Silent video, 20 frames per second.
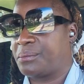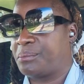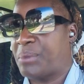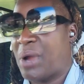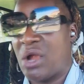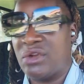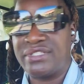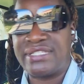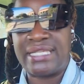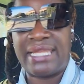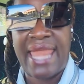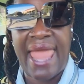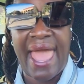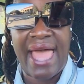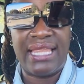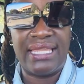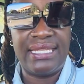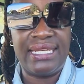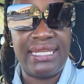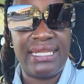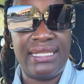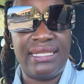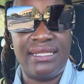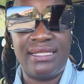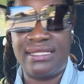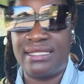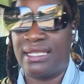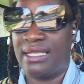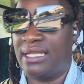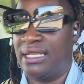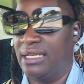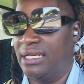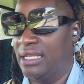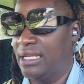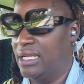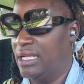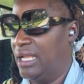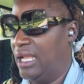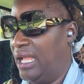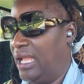personalities
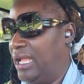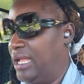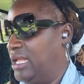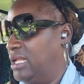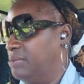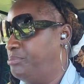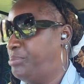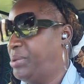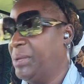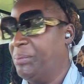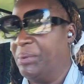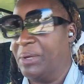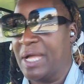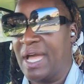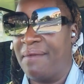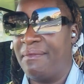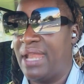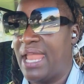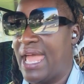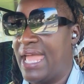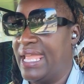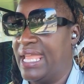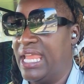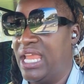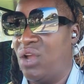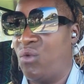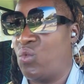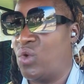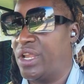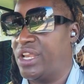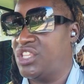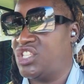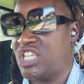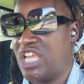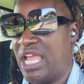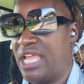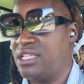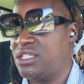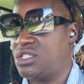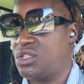and people coming out here and want to
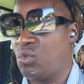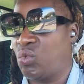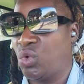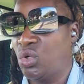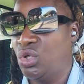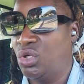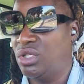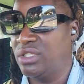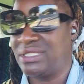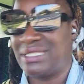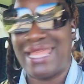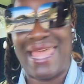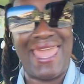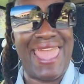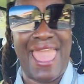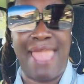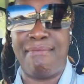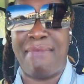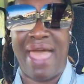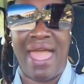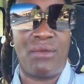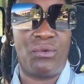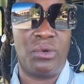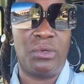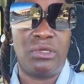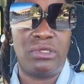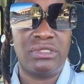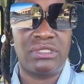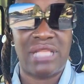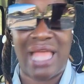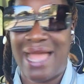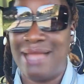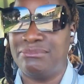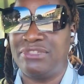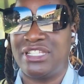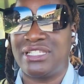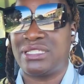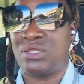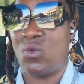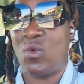change the rules. They ain't my rules.
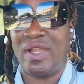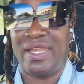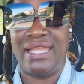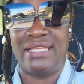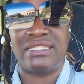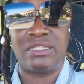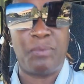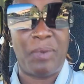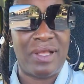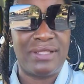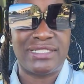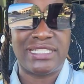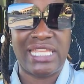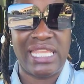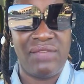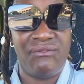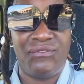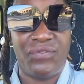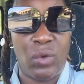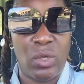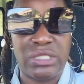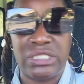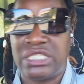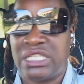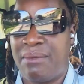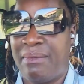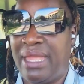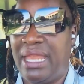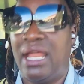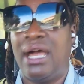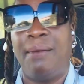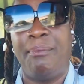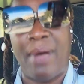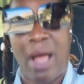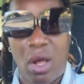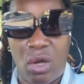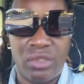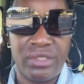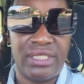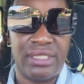I'm just the one that's supposed to enforce them and
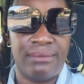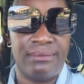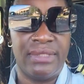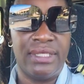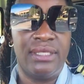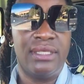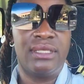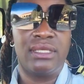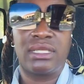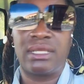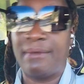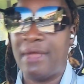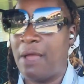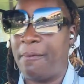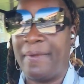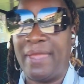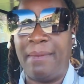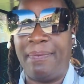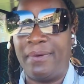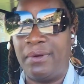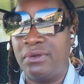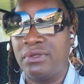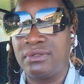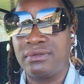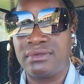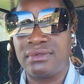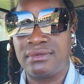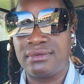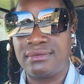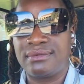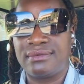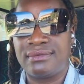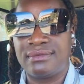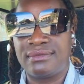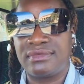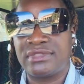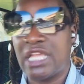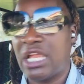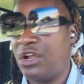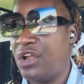uphold them. Come on, people.
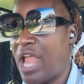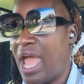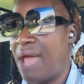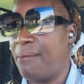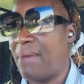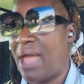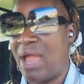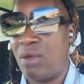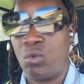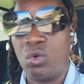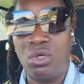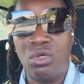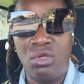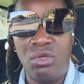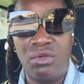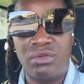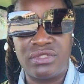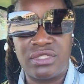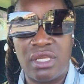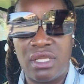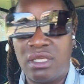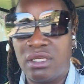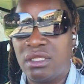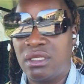They're not my rules.